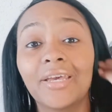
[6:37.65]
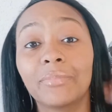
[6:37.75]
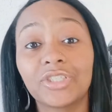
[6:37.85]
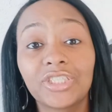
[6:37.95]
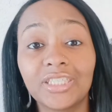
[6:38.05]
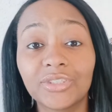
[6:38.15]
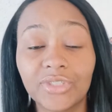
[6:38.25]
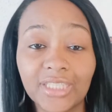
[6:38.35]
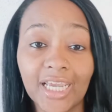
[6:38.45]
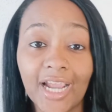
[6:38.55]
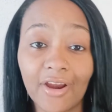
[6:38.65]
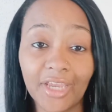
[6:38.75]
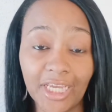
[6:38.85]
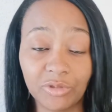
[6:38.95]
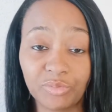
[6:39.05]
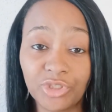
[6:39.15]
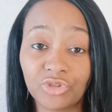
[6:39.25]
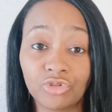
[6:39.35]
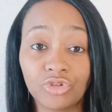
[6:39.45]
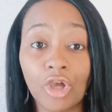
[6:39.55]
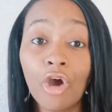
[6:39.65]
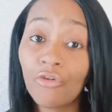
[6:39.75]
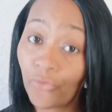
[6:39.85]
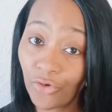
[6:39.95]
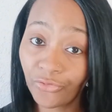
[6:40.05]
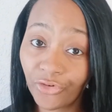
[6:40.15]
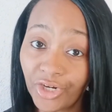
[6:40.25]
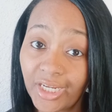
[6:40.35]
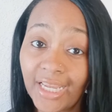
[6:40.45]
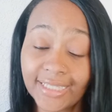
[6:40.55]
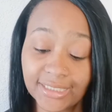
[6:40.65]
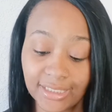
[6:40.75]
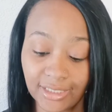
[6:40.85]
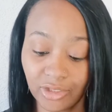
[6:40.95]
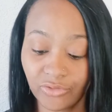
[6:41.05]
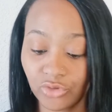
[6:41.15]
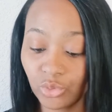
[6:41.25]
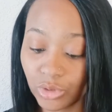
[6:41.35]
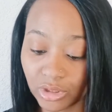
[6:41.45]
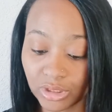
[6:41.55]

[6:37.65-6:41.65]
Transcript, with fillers: But she is going to take her engagement pictures for free as a gift to